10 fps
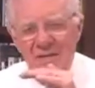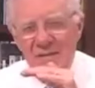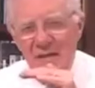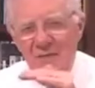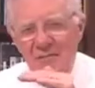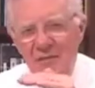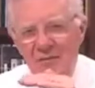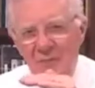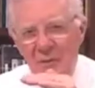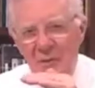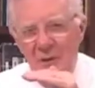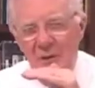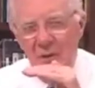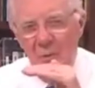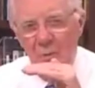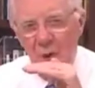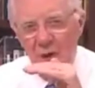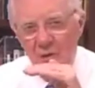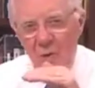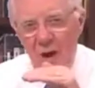Let's think of this for a moment.
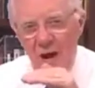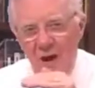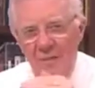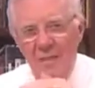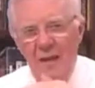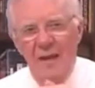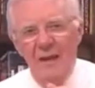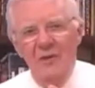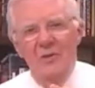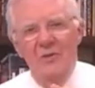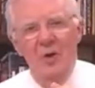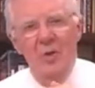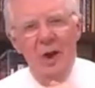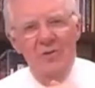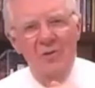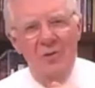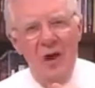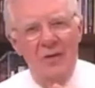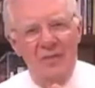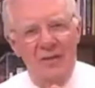Where you are, you know how you
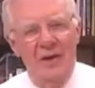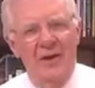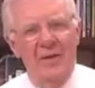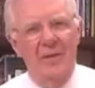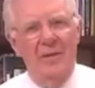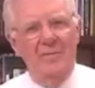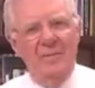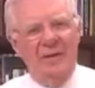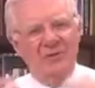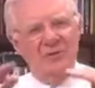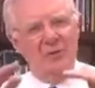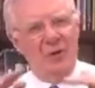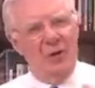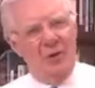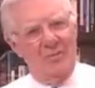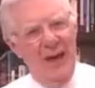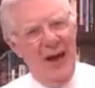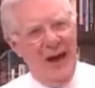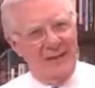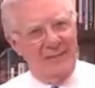got there because you can look
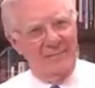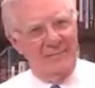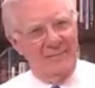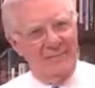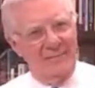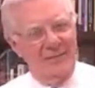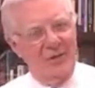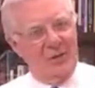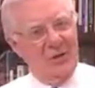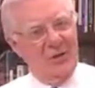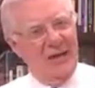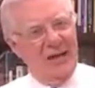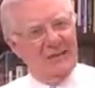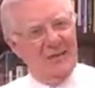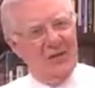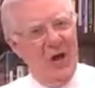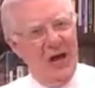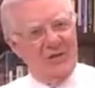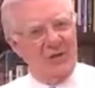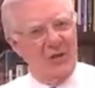back. You can connect the
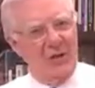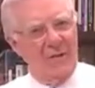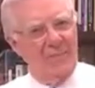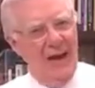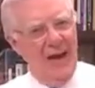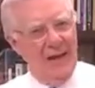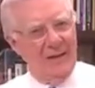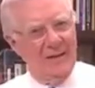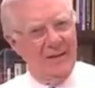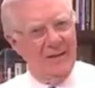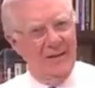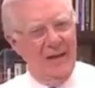dots looking back.